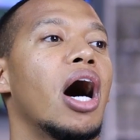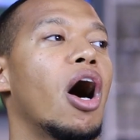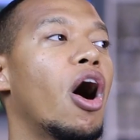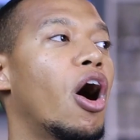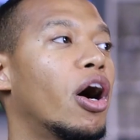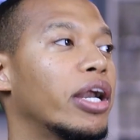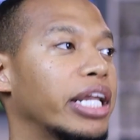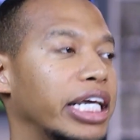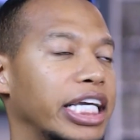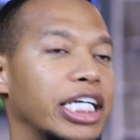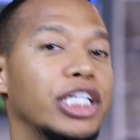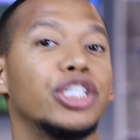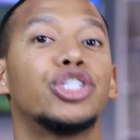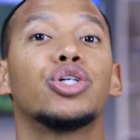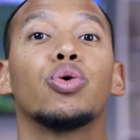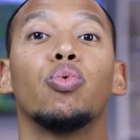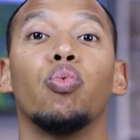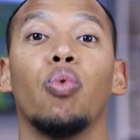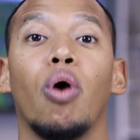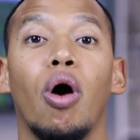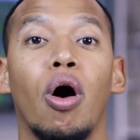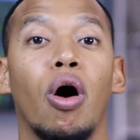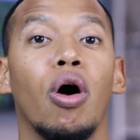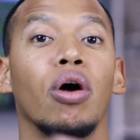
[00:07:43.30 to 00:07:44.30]
on each
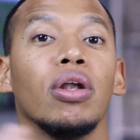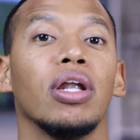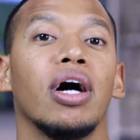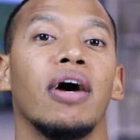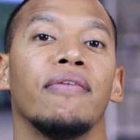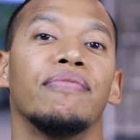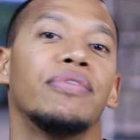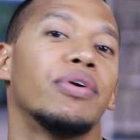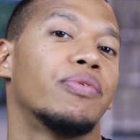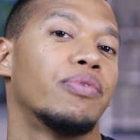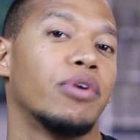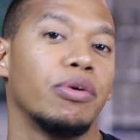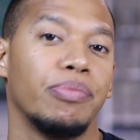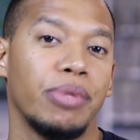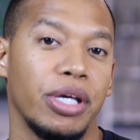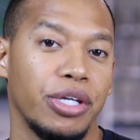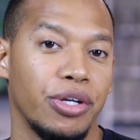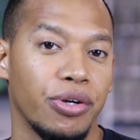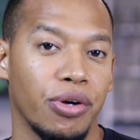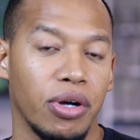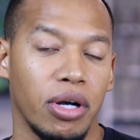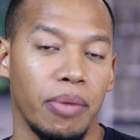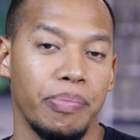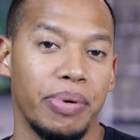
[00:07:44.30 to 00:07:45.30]
wall of the room that
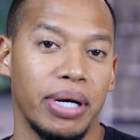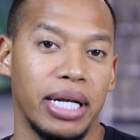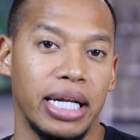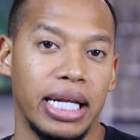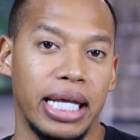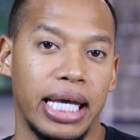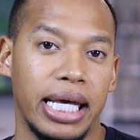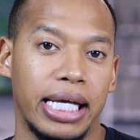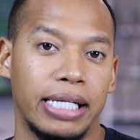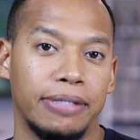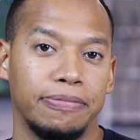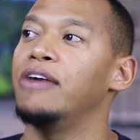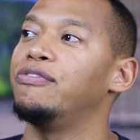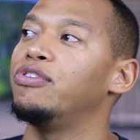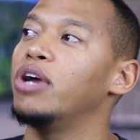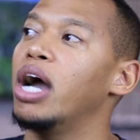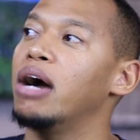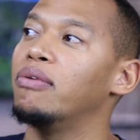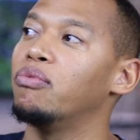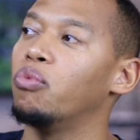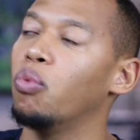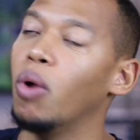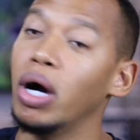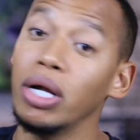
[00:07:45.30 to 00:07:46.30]
you're gonna put it in. If you
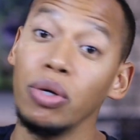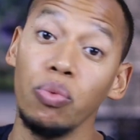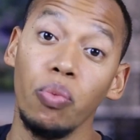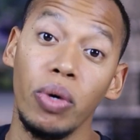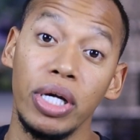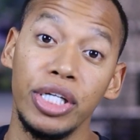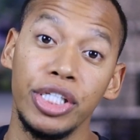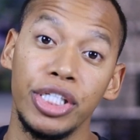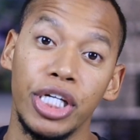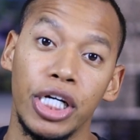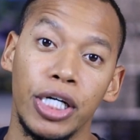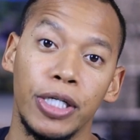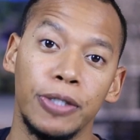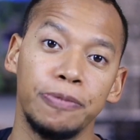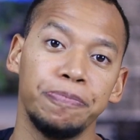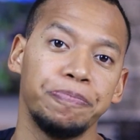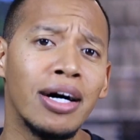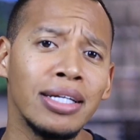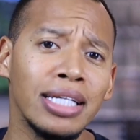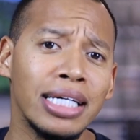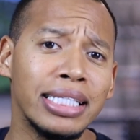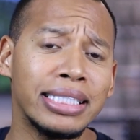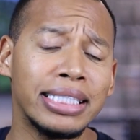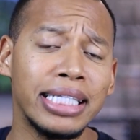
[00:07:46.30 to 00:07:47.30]
have one window,
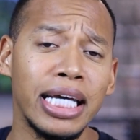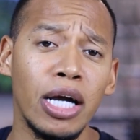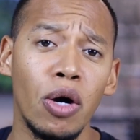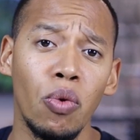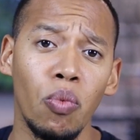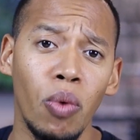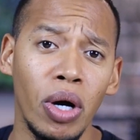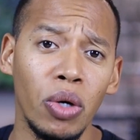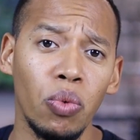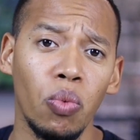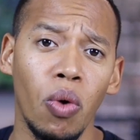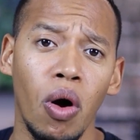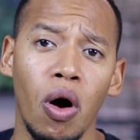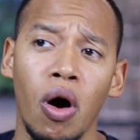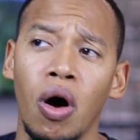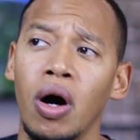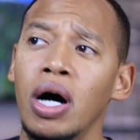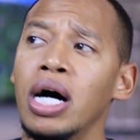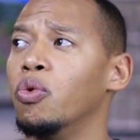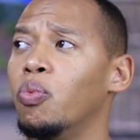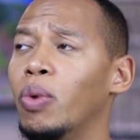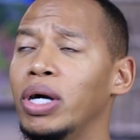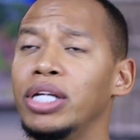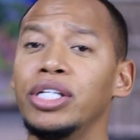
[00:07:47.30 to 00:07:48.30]
and let's say on one wall,
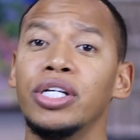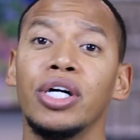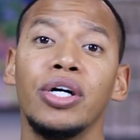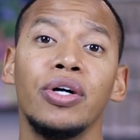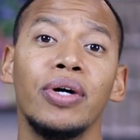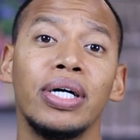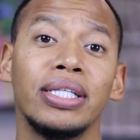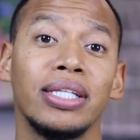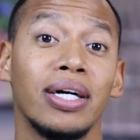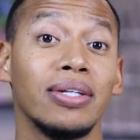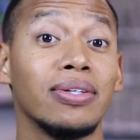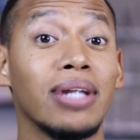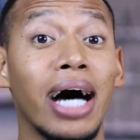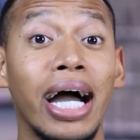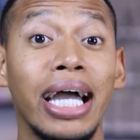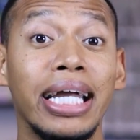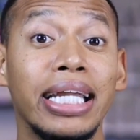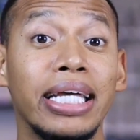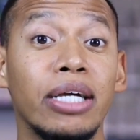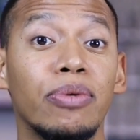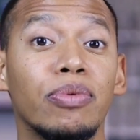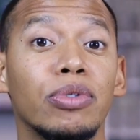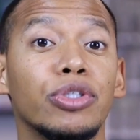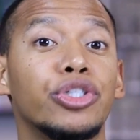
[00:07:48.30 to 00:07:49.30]
the window and the
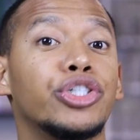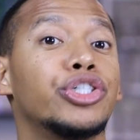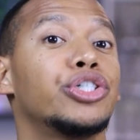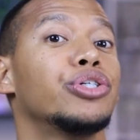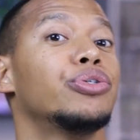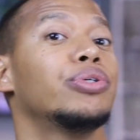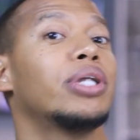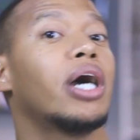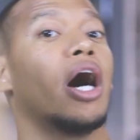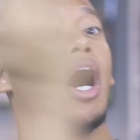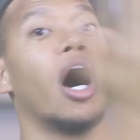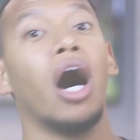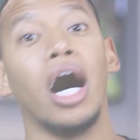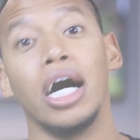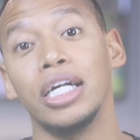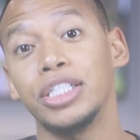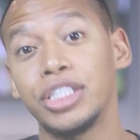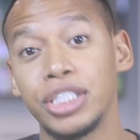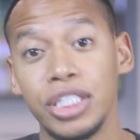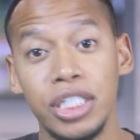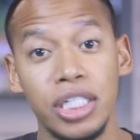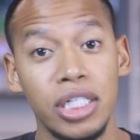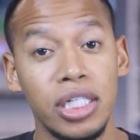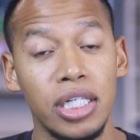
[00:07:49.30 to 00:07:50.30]
lighting will shoot
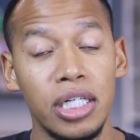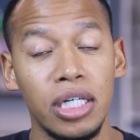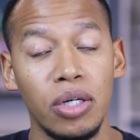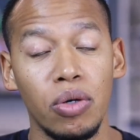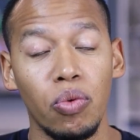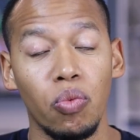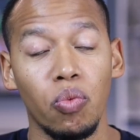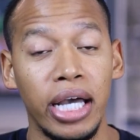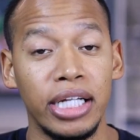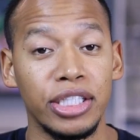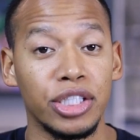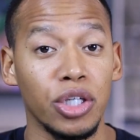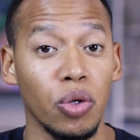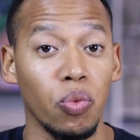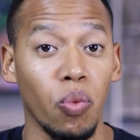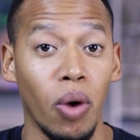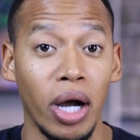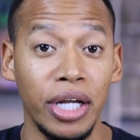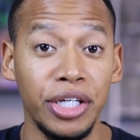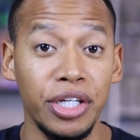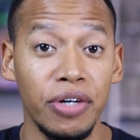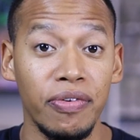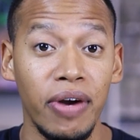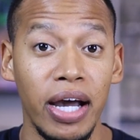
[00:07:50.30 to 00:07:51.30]
into
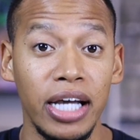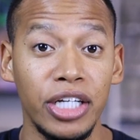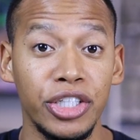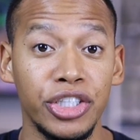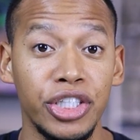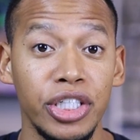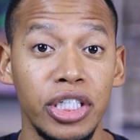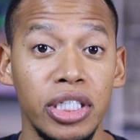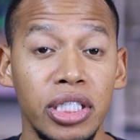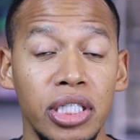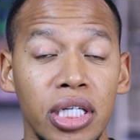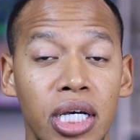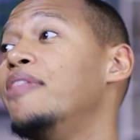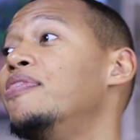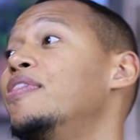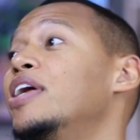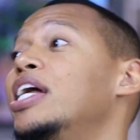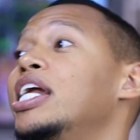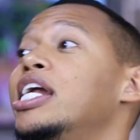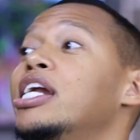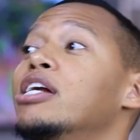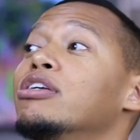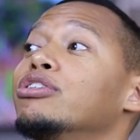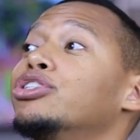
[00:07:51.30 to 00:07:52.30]
one direction, and
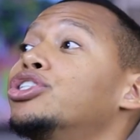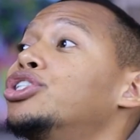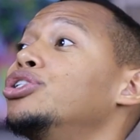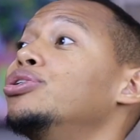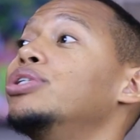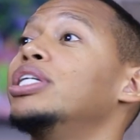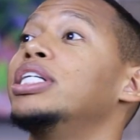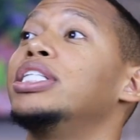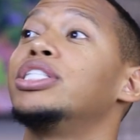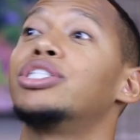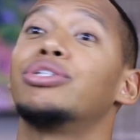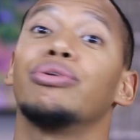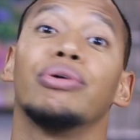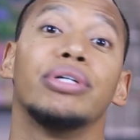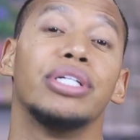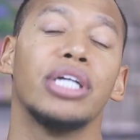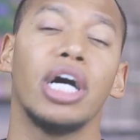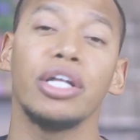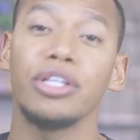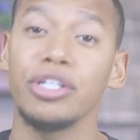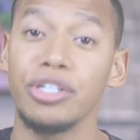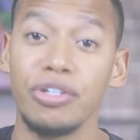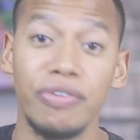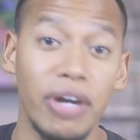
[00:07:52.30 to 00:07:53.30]
then it'll shoot into
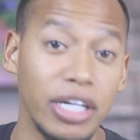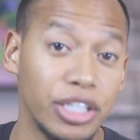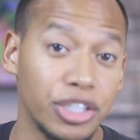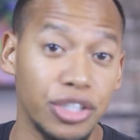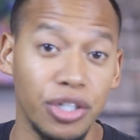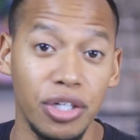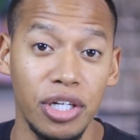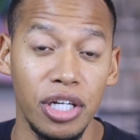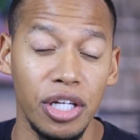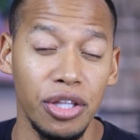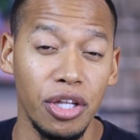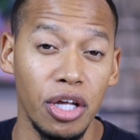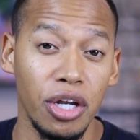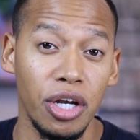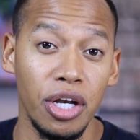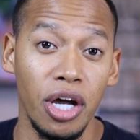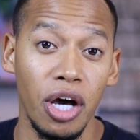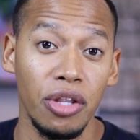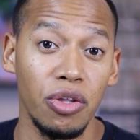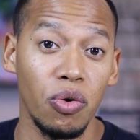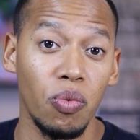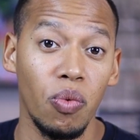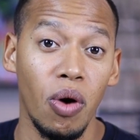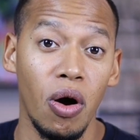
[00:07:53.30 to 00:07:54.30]
another direction on
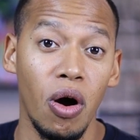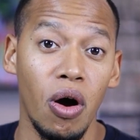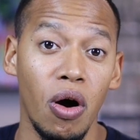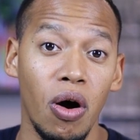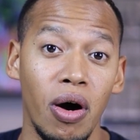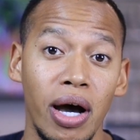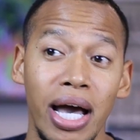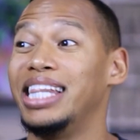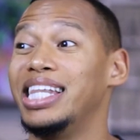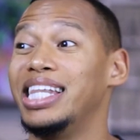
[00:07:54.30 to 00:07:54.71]
another wall,